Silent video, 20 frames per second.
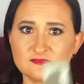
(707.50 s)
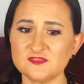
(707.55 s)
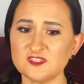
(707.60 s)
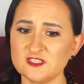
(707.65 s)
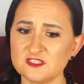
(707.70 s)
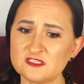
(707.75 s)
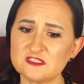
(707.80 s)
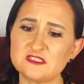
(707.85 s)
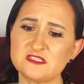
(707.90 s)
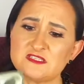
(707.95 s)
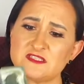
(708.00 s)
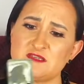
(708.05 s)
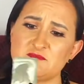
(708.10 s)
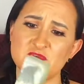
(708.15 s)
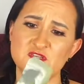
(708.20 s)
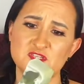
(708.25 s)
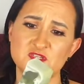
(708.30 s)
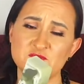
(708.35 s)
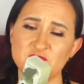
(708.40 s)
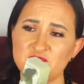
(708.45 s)
Because as I
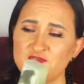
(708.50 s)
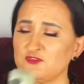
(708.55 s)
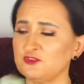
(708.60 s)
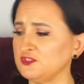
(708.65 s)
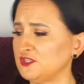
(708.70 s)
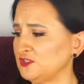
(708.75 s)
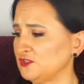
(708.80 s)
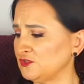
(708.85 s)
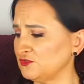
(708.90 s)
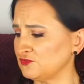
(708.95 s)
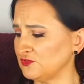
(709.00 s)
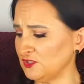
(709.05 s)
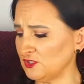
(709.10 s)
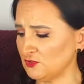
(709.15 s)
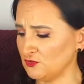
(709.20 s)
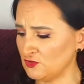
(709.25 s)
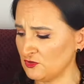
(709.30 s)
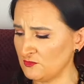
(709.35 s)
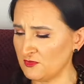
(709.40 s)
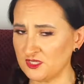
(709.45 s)
mentioned before, they don't really
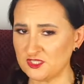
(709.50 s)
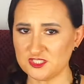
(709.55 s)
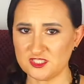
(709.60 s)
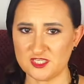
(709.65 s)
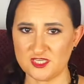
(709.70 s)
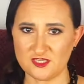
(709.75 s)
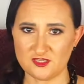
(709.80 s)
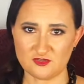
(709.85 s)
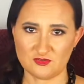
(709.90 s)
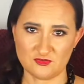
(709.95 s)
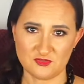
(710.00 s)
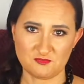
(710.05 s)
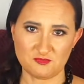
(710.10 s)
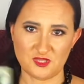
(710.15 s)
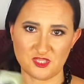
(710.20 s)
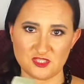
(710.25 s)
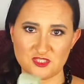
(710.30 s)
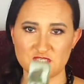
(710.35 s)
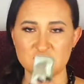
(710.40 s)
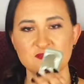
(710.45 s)
look much like on the
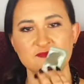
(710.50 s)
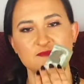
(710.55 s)
picture.